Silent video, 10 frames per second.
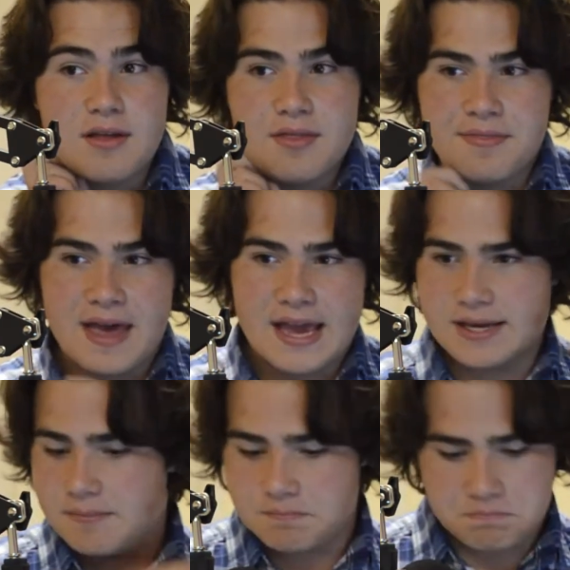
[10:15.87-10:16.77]

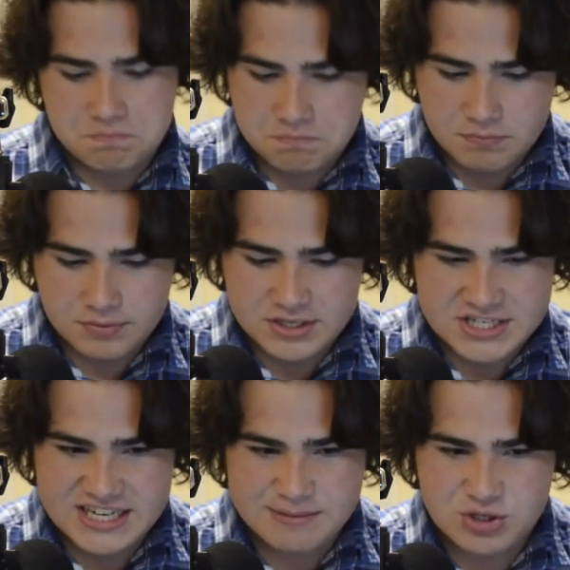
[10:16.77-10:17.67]
the
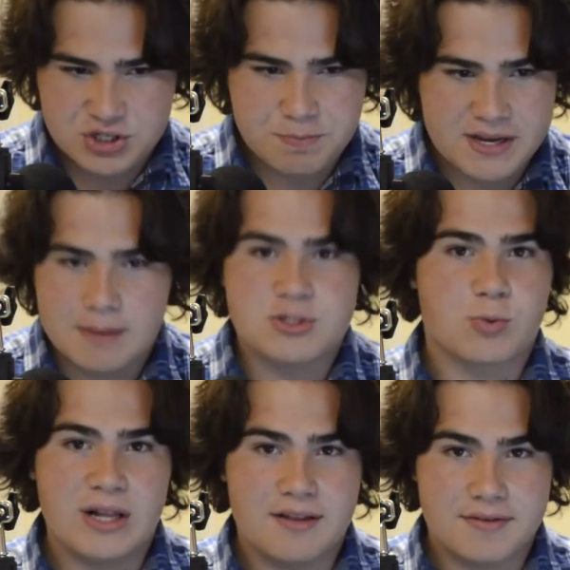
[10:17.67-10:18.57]
team just becomes
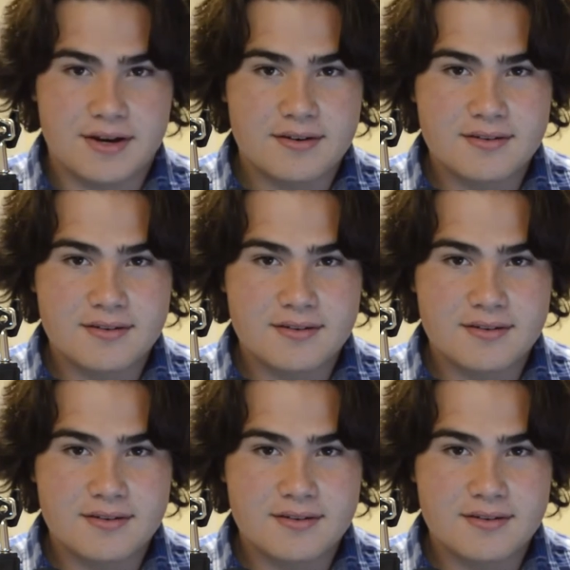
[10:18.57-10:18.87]
irrelevant.